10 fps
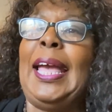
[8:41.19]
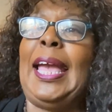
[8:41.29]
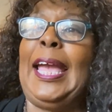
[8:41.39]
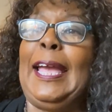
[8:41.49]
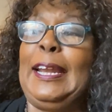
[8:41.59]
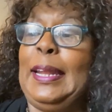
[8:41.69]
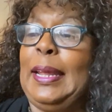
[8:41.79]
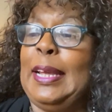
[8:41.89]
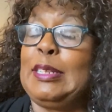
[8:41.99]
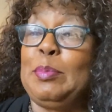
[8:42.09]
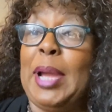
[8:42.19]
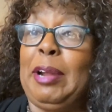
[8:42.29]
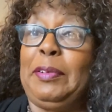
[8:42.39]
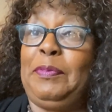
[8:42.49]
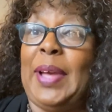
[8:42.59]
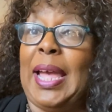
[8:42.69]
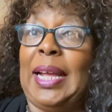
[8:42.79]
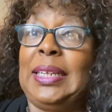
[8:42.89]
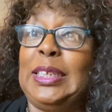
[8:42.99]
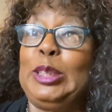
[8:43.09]
And as a matter of
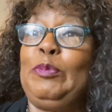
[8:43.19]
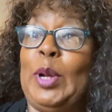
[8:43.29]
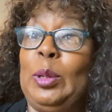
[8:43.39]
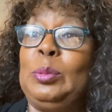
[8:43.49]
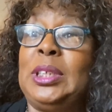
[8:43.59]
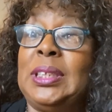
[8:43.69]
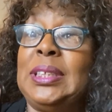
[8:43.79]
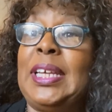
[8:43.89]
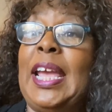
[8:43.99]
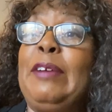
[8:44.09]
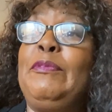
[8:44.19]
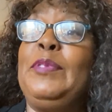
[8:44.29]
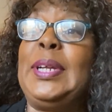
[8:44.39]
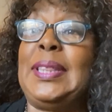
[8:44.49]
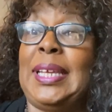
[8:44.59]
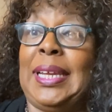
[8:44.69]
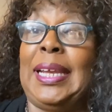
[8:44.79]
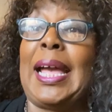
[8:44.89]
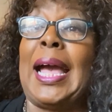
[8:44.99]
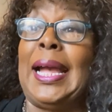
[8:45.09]
fact, this phone does
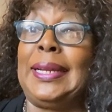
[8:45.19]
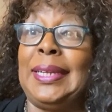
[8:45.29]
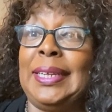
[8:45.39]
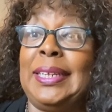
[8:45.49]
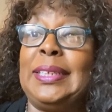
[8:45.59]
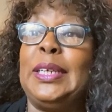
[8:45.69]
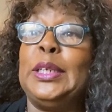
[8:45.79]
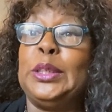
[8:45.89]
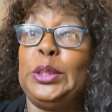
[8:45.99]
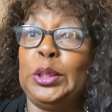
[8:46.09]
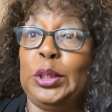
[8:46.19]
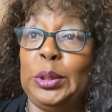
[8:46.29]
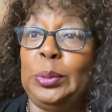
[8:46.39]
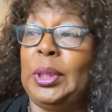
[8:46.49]
everything I need it to do.